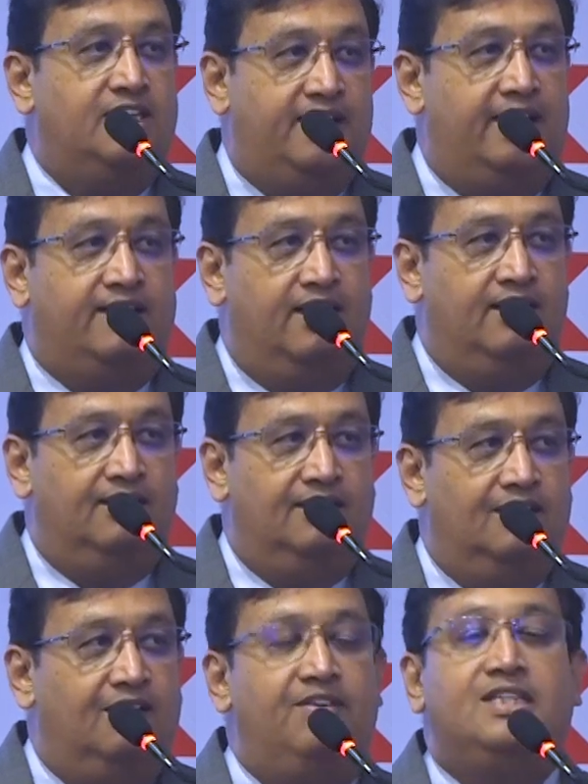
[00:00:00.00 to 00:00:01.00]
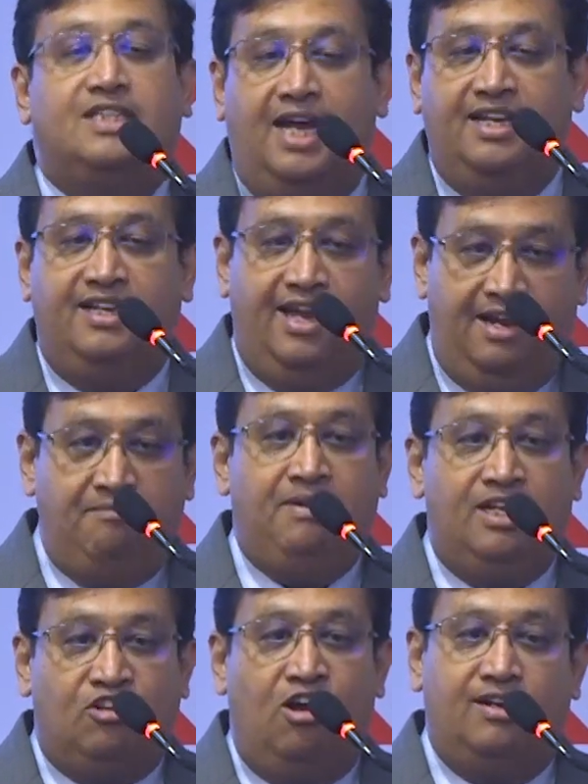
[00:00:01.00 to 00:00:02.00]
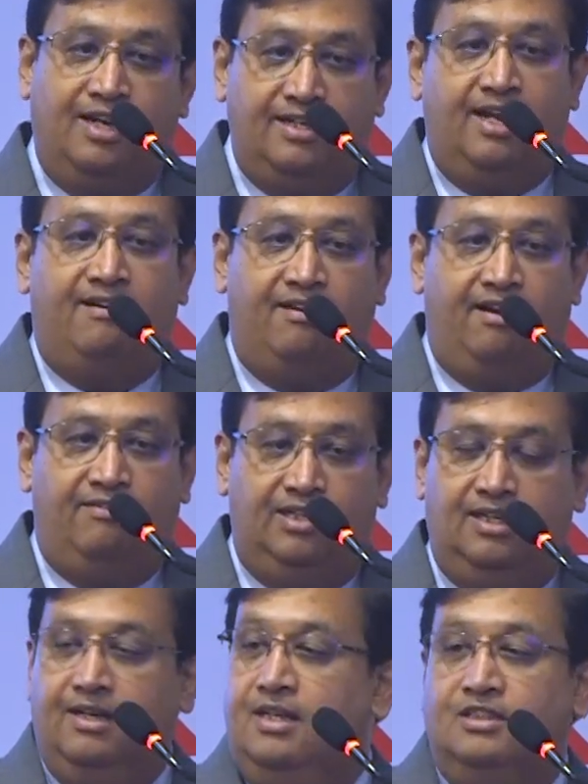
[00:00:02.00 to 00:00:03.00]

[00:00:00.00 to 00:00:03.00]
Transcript: the data, which can then be thought and then run.